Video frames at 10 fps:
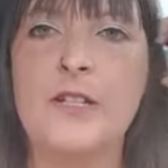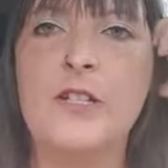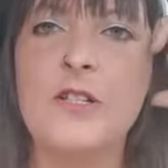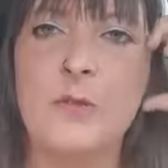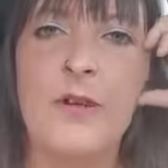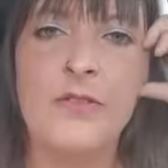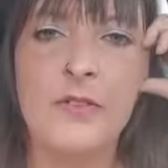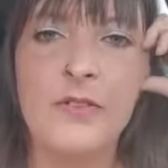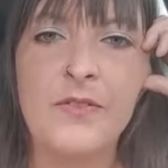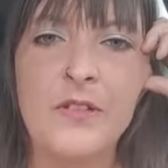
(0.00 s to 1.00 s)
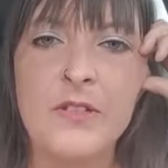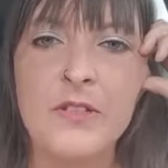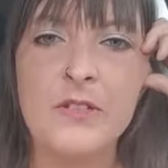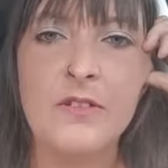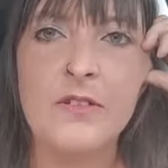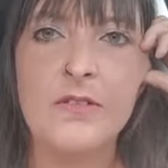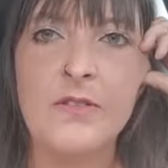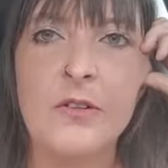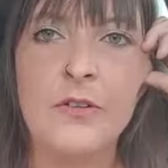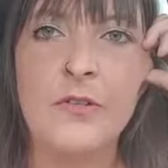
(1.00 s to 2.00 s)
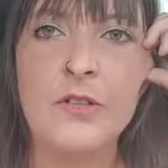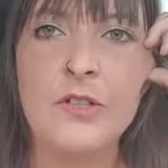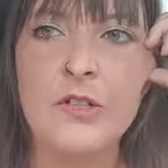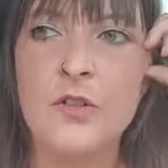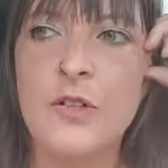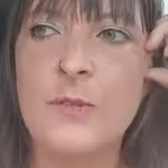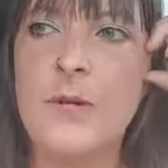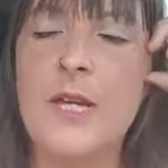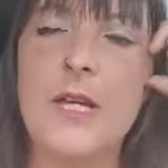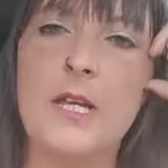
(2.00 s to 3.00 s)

just wait for a few of you to join me.